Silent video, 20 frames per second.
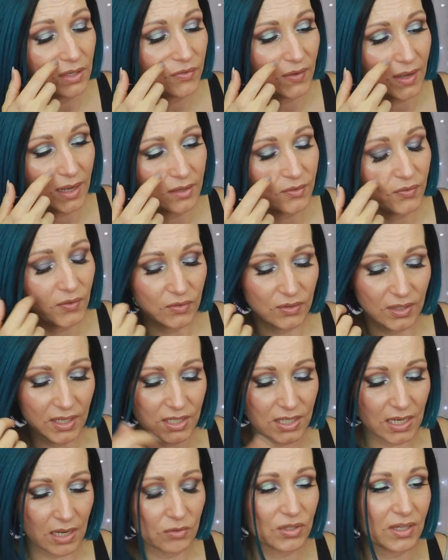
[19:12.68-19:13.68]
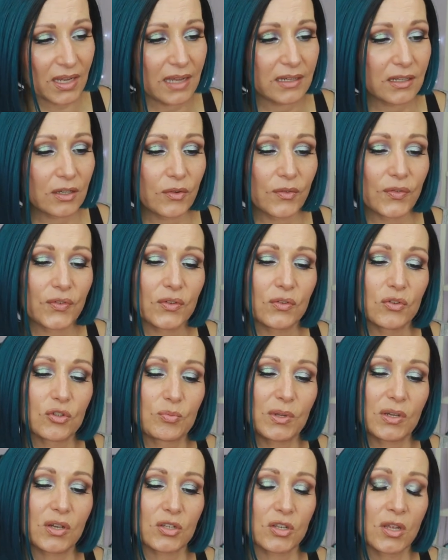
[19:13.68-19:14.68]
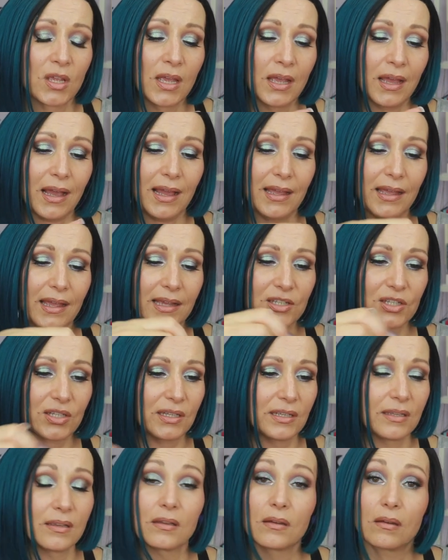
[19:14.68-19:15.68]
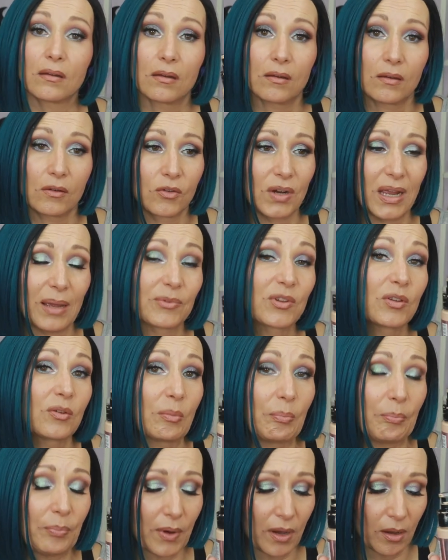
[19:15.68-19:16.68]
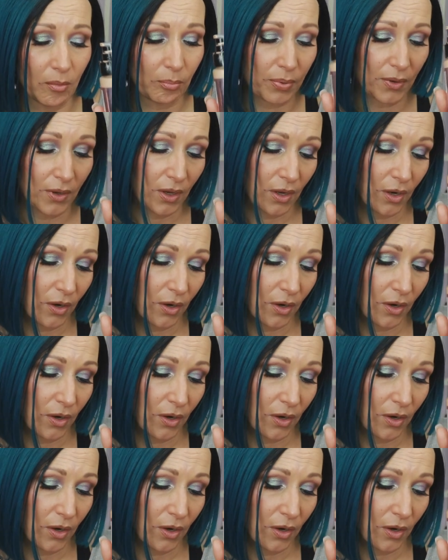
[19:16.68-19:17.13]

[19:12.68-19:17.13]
define foundation. I was kind of confused because I actually grabbed the pump